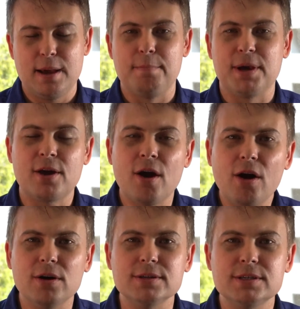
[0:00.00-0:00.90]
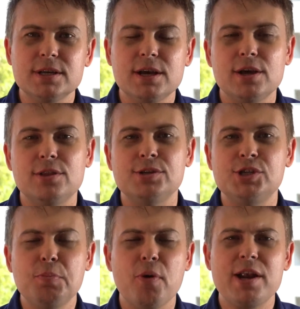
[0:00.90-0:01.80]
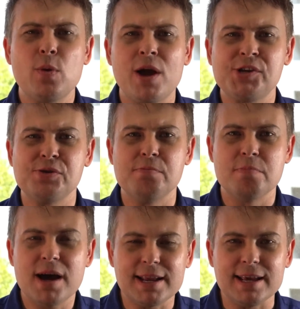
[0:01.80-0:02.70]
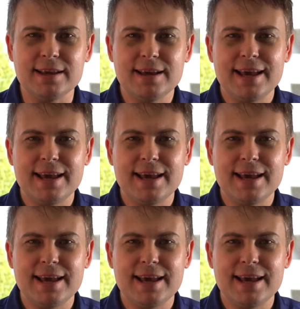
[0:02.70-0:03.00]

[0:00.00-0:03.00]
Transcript: because the superannuation money